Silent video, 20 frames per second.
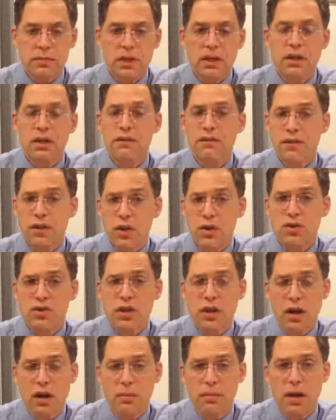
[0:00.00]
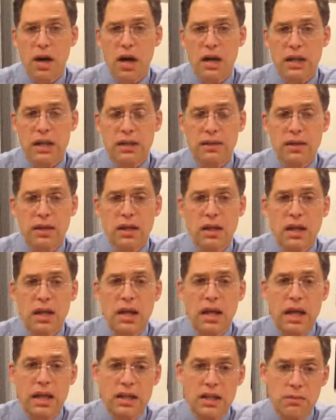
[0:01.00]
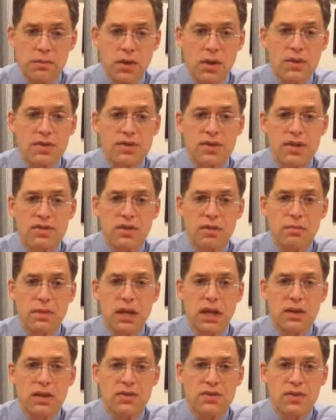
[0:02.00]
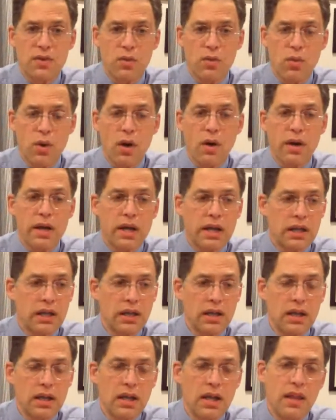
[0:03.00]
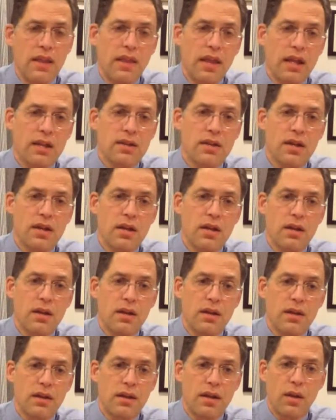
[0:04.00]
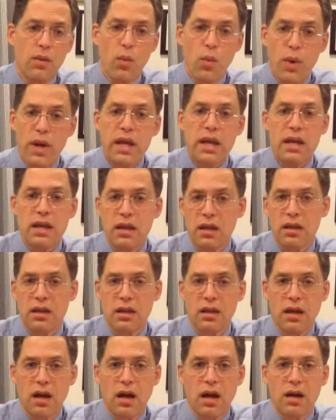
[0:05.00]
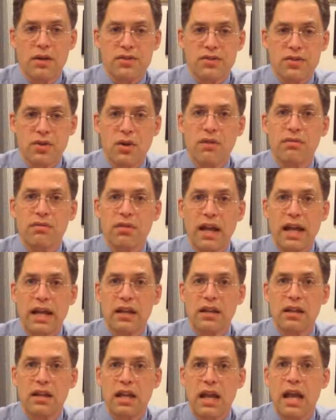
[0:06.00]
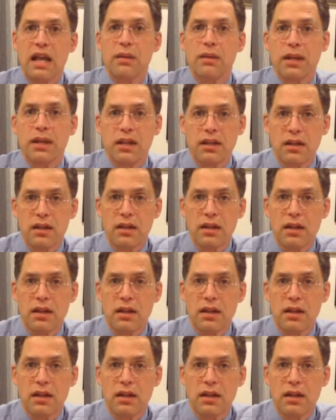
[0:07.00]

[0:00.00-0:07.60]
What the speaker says: confusion in our body. And the immune system begins to worry that we are sort of like the enemy.